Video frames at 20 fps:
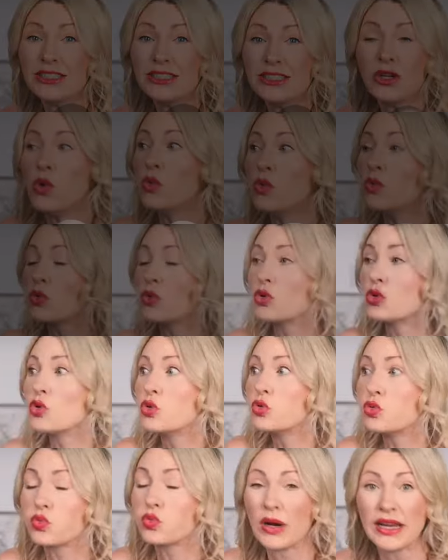don't
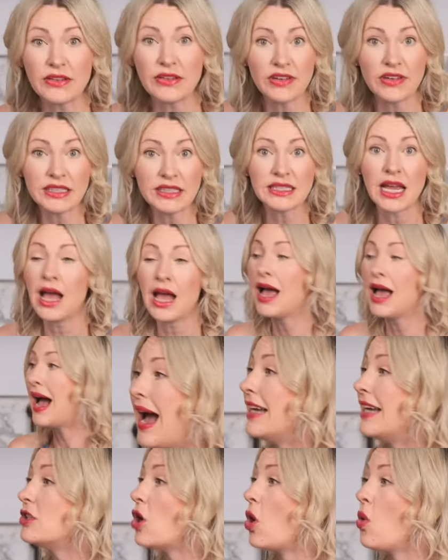crave it. I
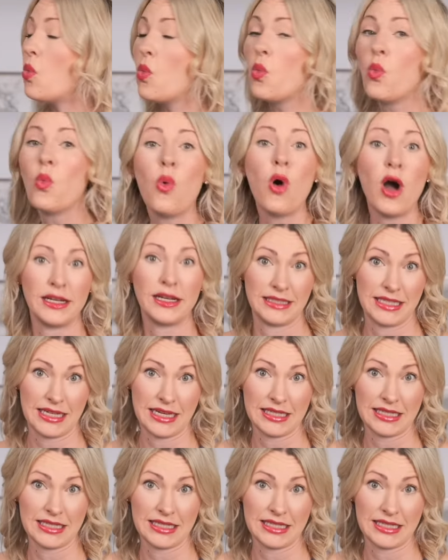don't want it.